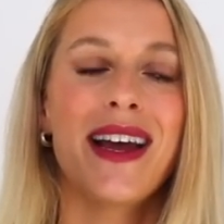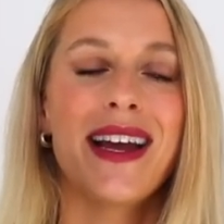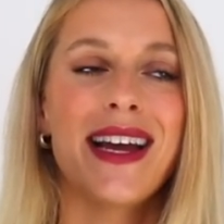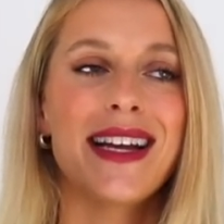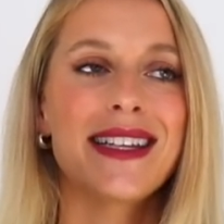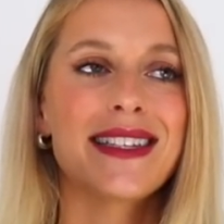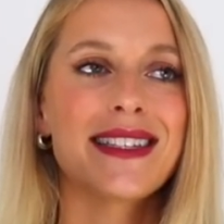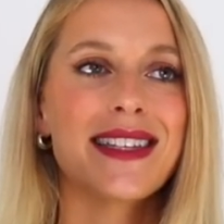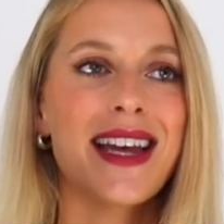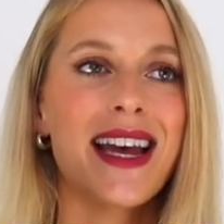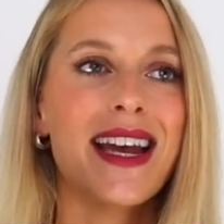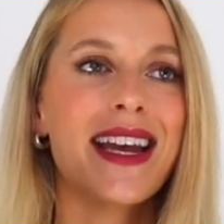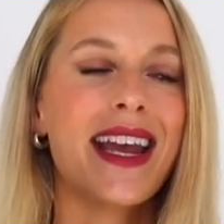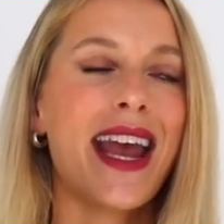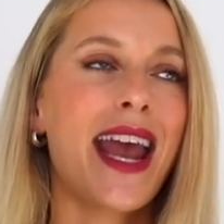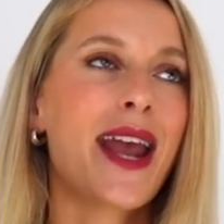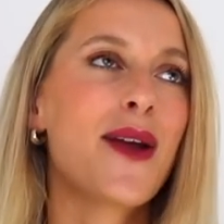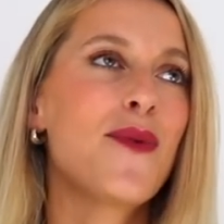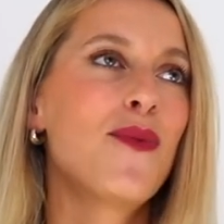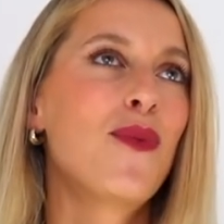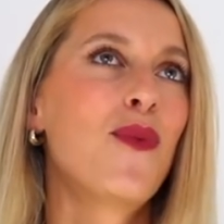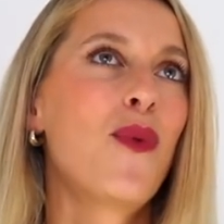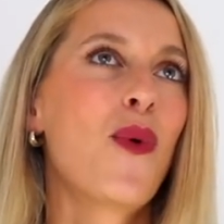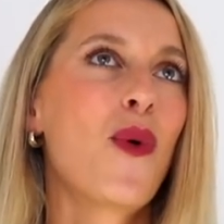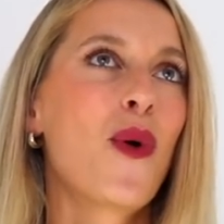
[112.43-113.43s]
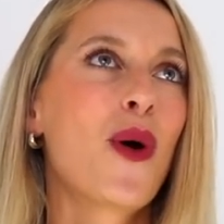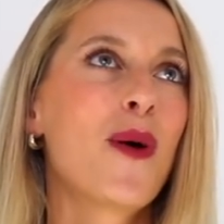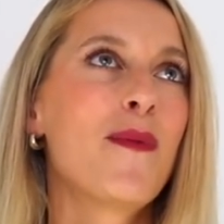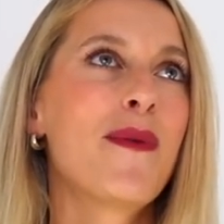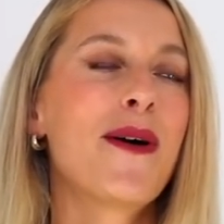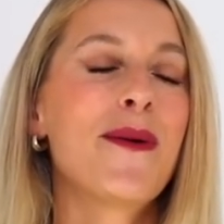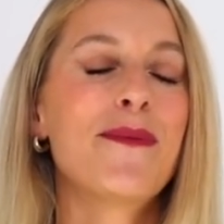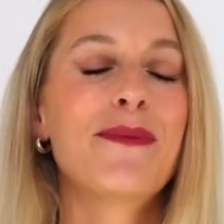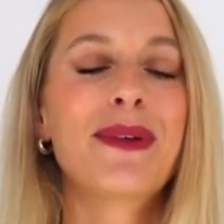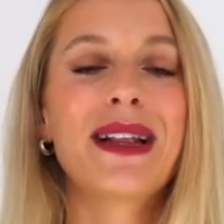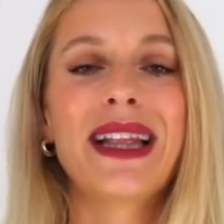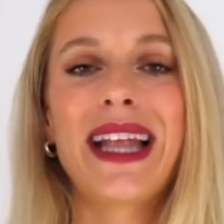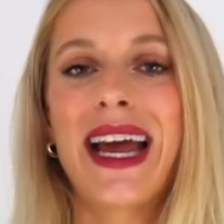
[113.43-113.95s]
It's like a warm
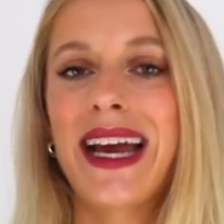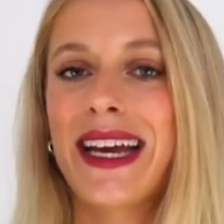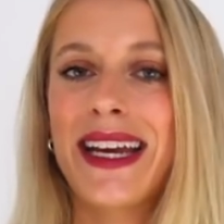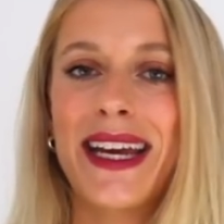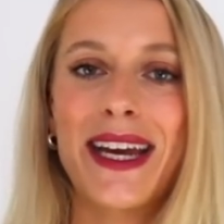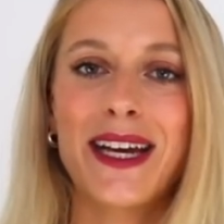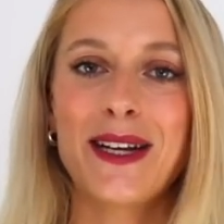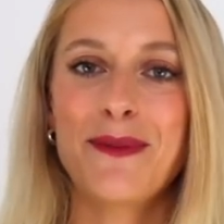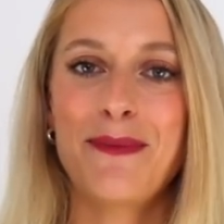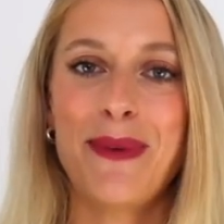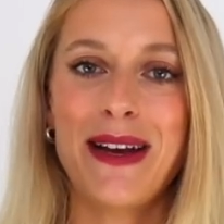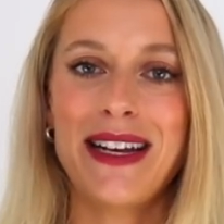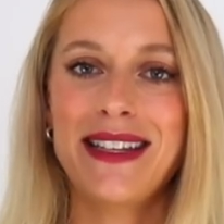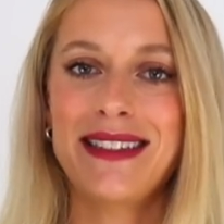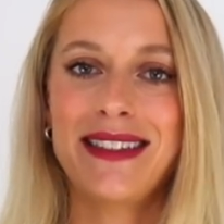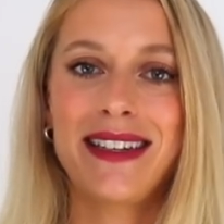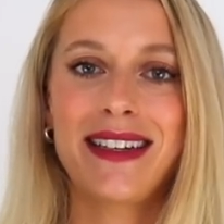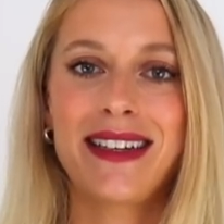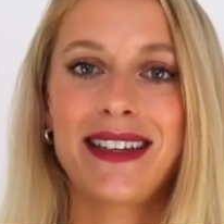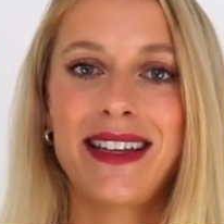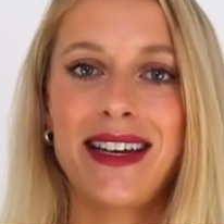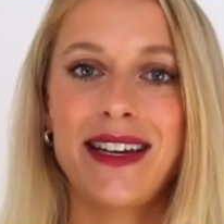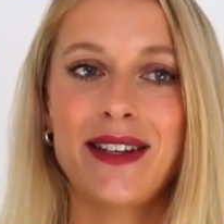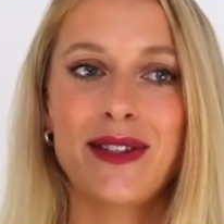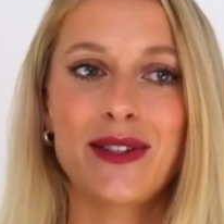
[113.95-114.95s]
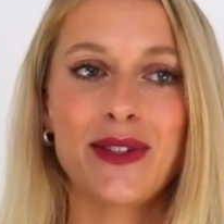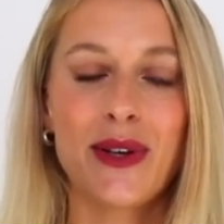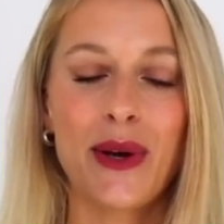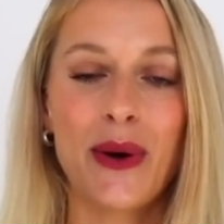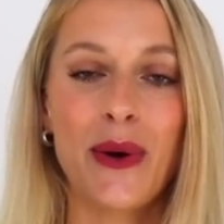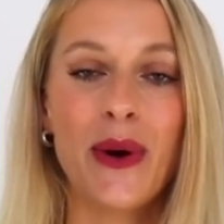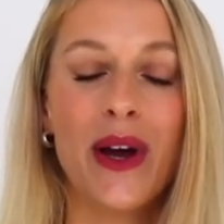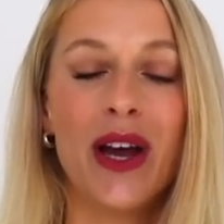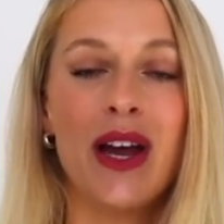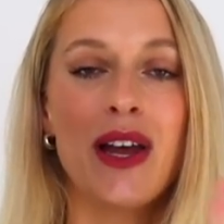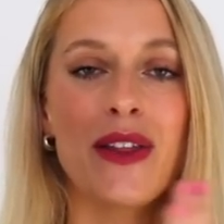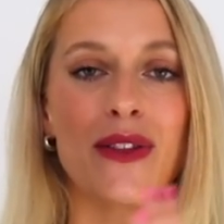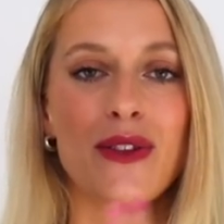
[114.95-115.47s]
blanket, basically.
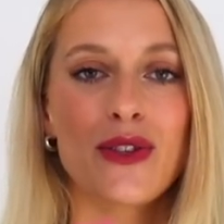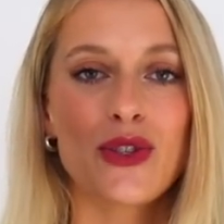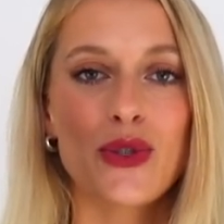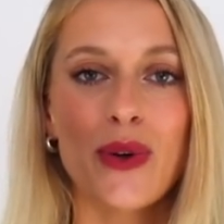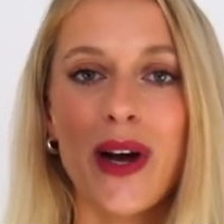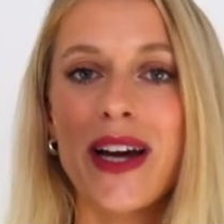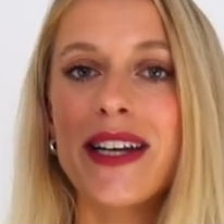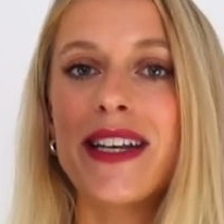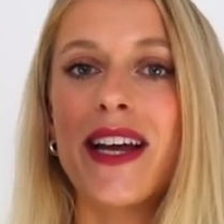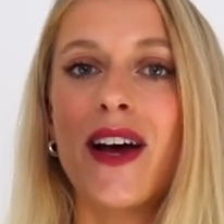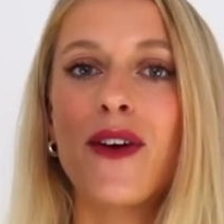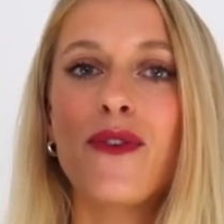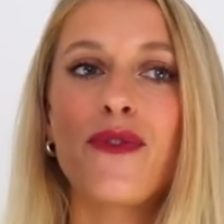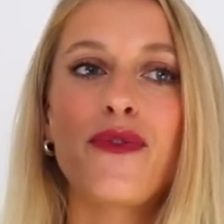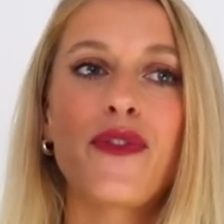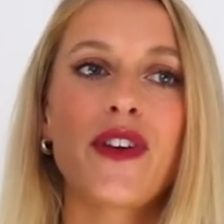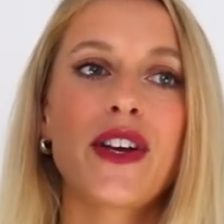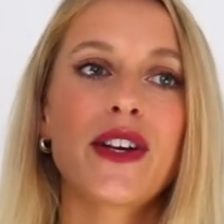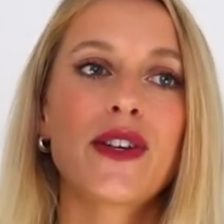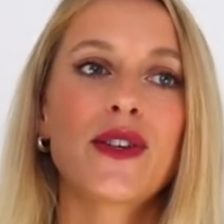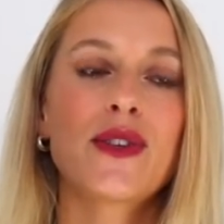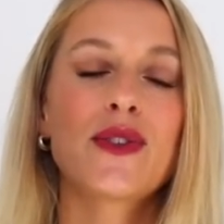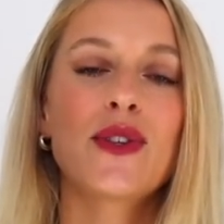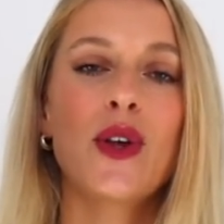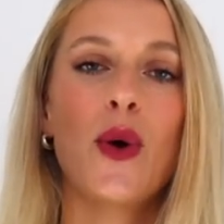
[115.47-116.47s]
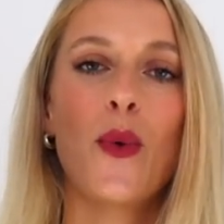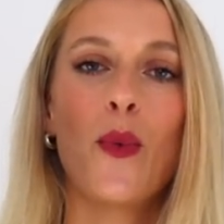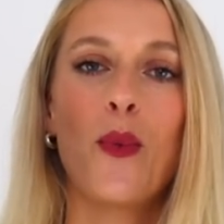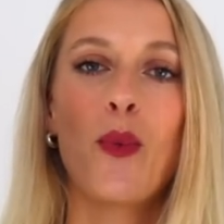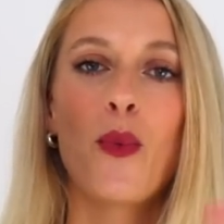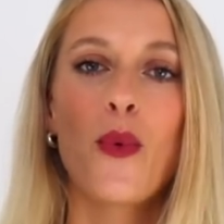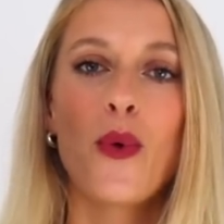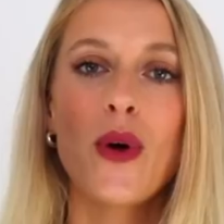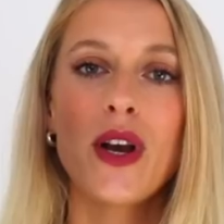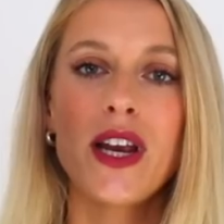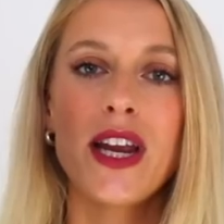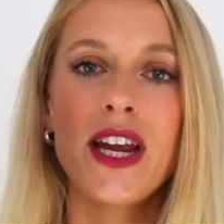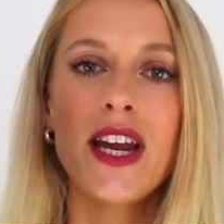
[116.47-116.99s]
So the dry down feels
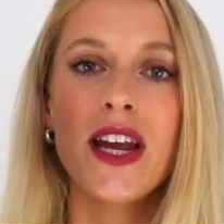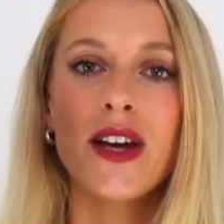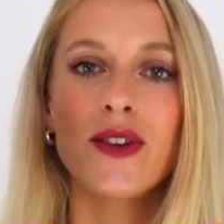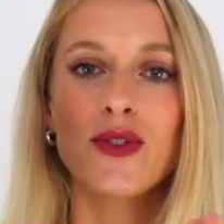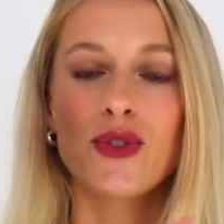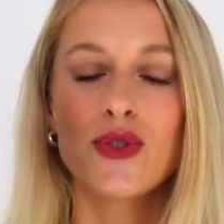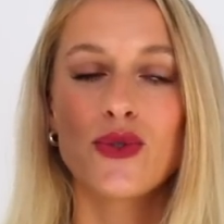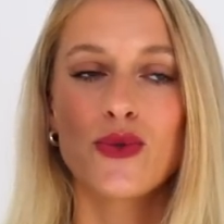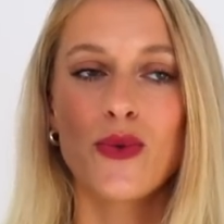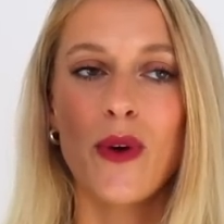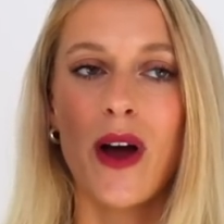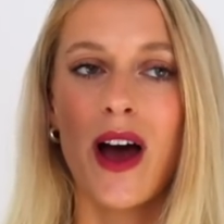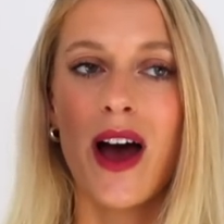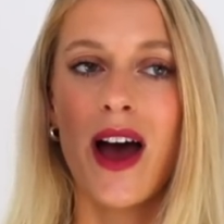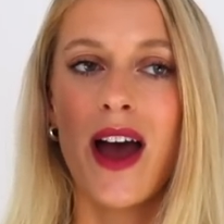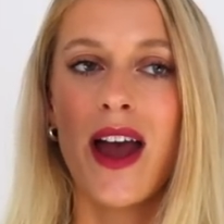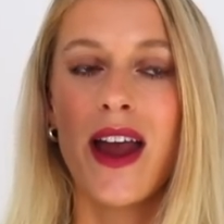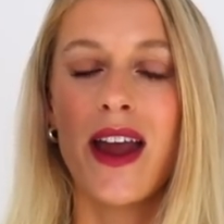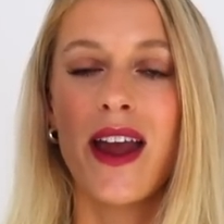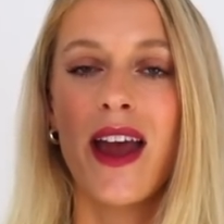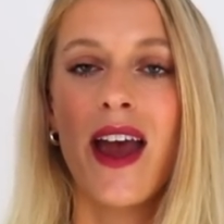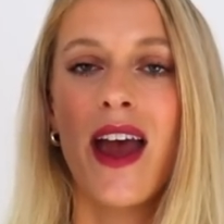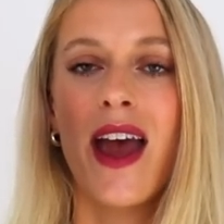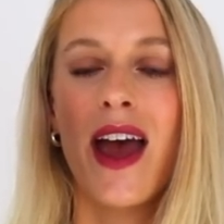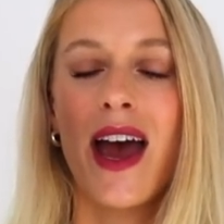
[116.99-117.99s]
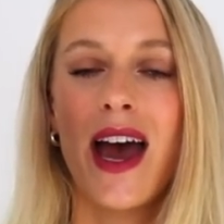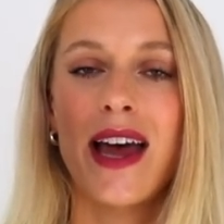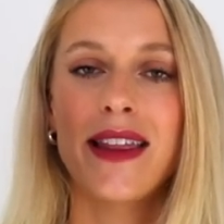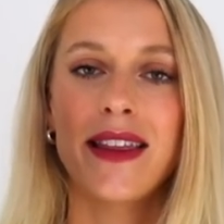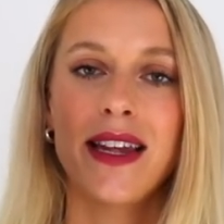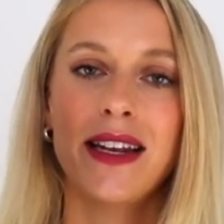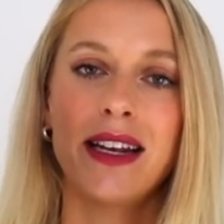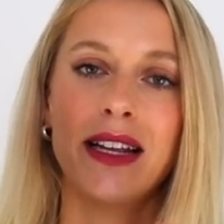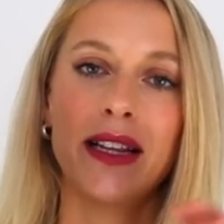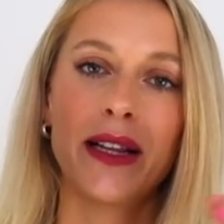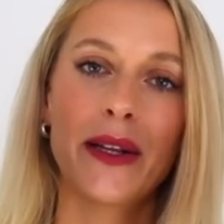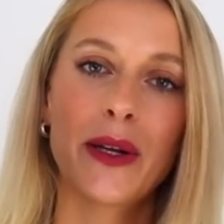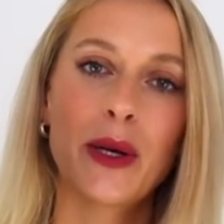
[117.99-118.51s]
woody, dry, and
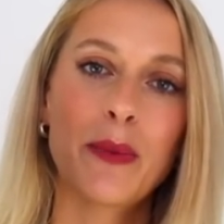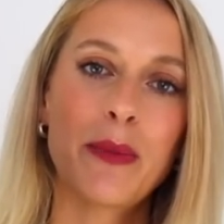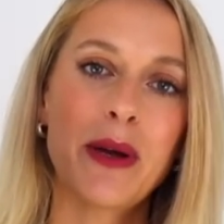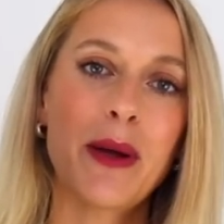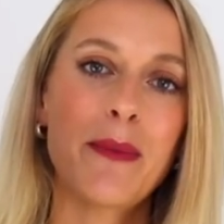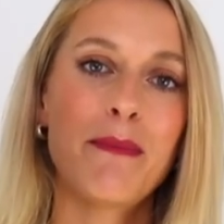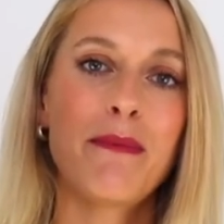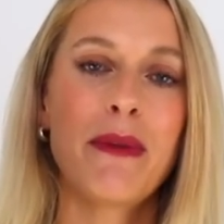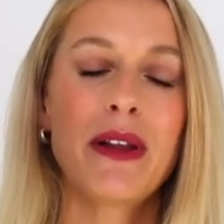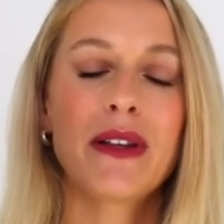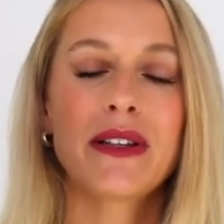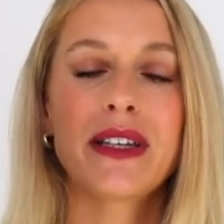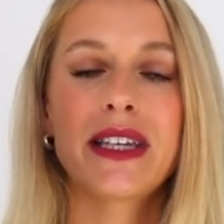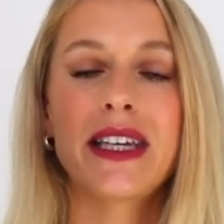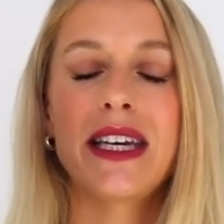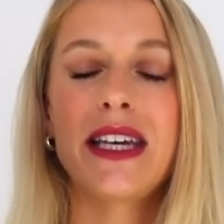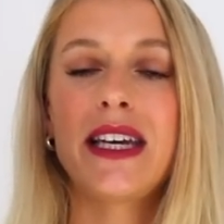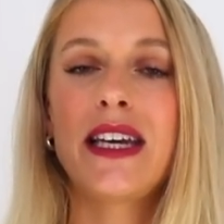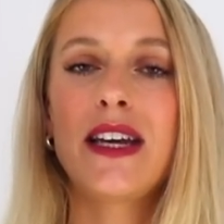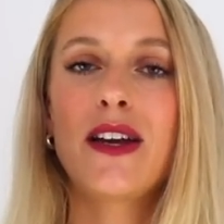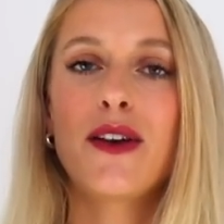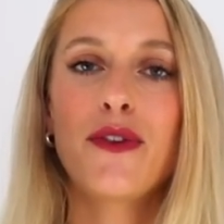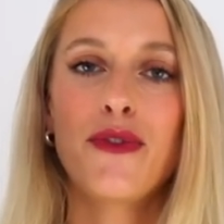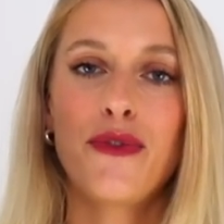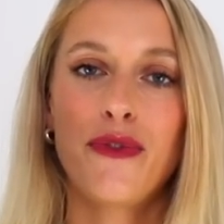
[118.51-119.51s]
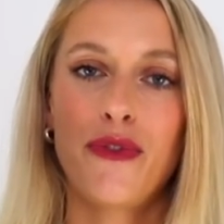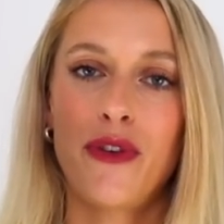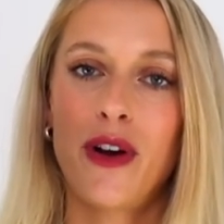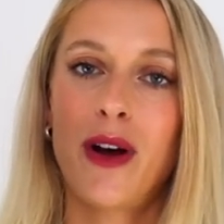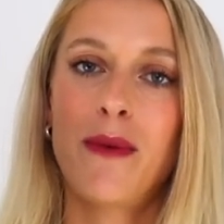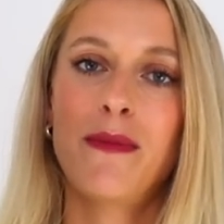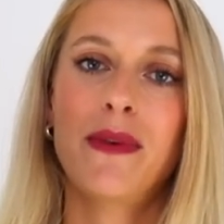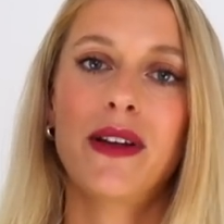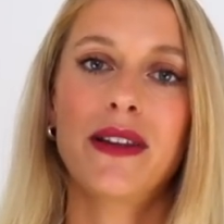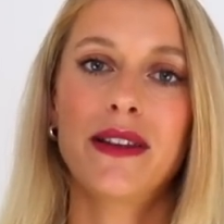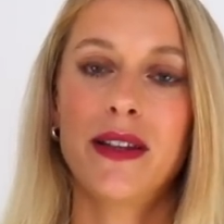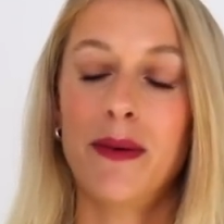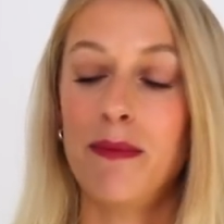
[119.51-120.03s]
then a little bit milky
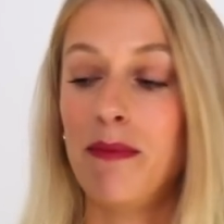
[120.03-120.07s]
from the